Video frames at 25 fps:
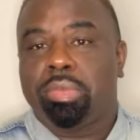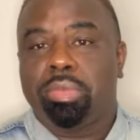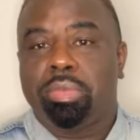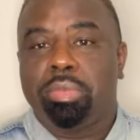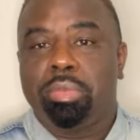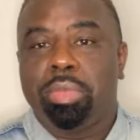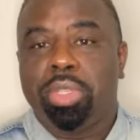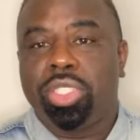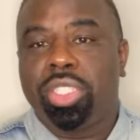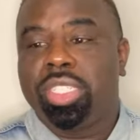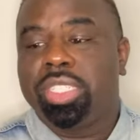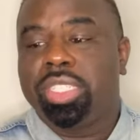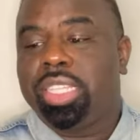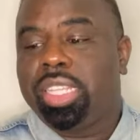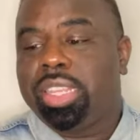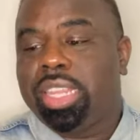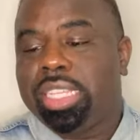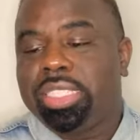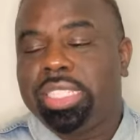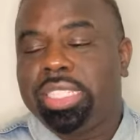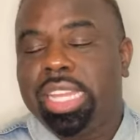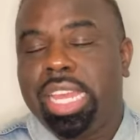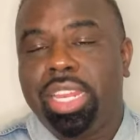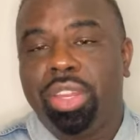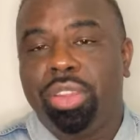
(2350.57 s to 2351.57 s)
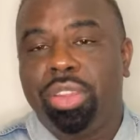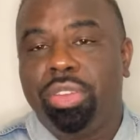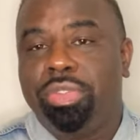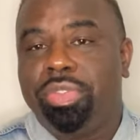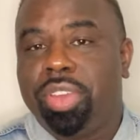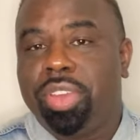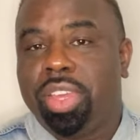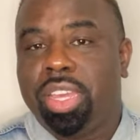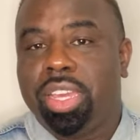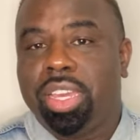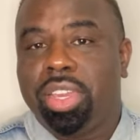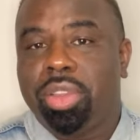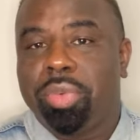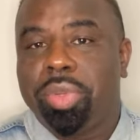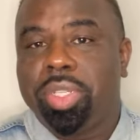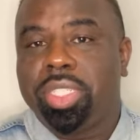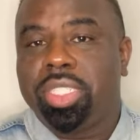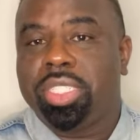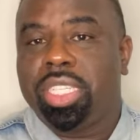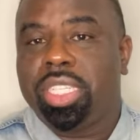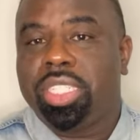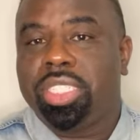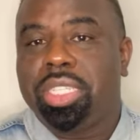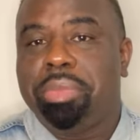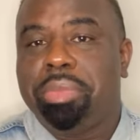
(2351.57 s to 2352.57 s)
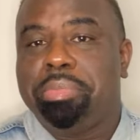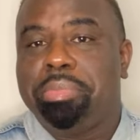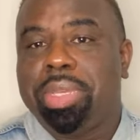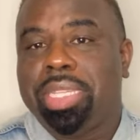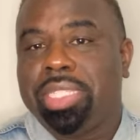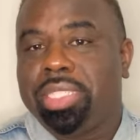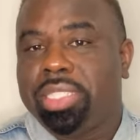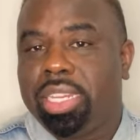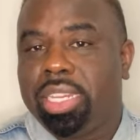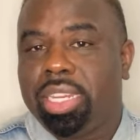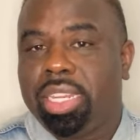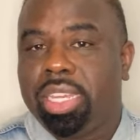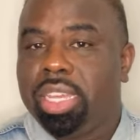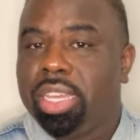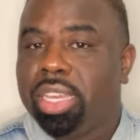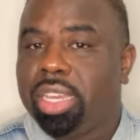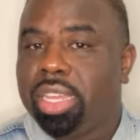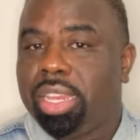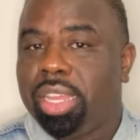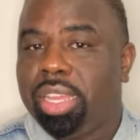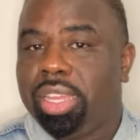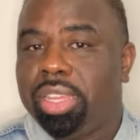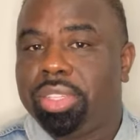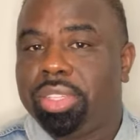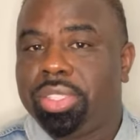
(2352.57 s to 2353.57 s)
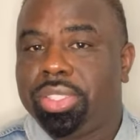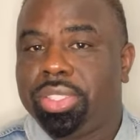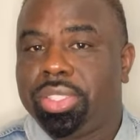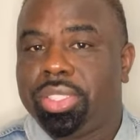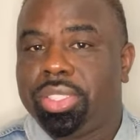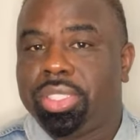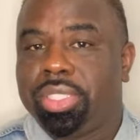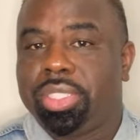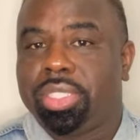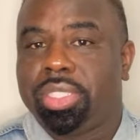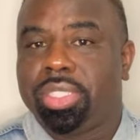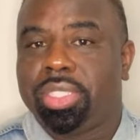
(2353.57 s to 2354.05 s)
But she said that's not new for her. Carisha said she's been selling her clothes.